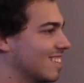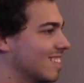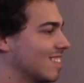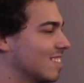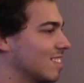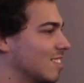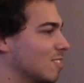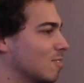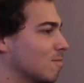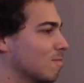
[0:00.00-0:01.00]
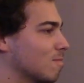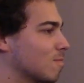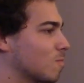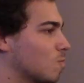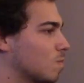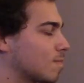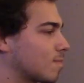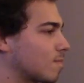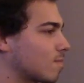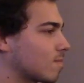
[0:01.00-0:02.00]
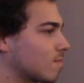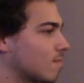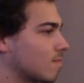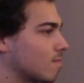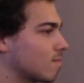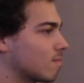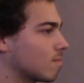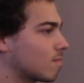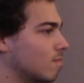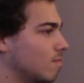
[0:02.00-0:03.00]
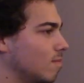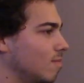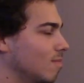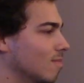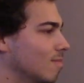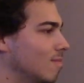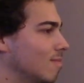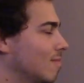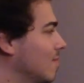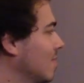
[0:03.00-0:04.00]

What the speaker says: (silent)